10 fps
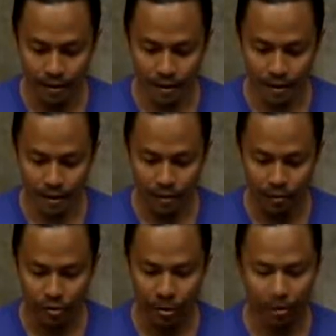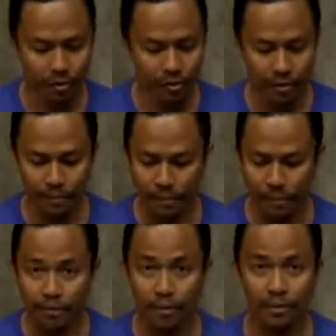Uh, unfortunately, I'm not in the
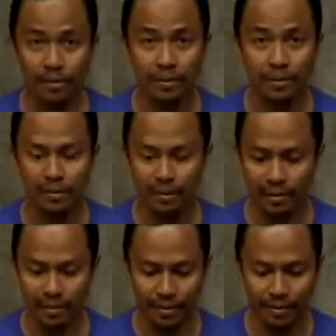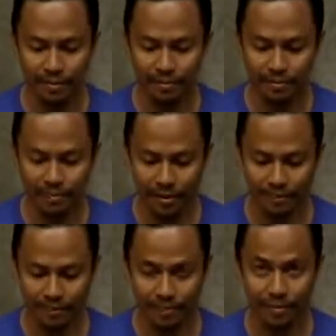picture because, you know,
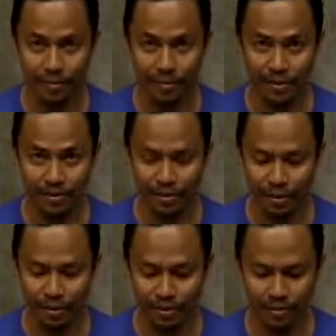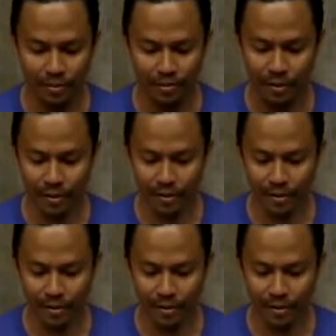I'm going, I don't know, somewhere.